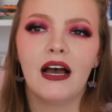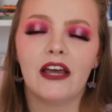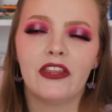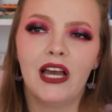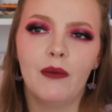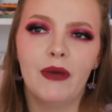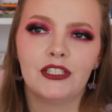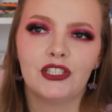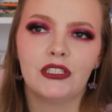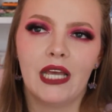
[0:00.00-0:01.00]
I think I
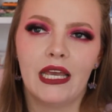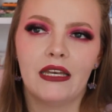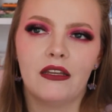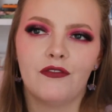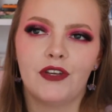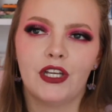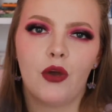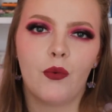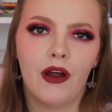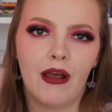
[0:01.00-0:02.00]
mentioned in the
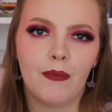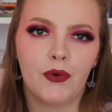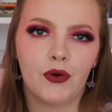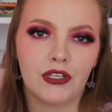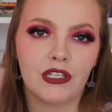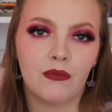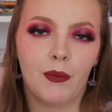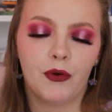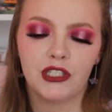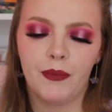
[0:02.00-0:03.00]
video where I put this in my
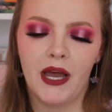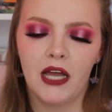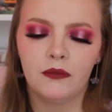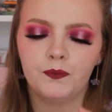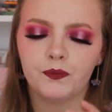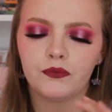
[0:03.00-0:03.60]
Project Pan,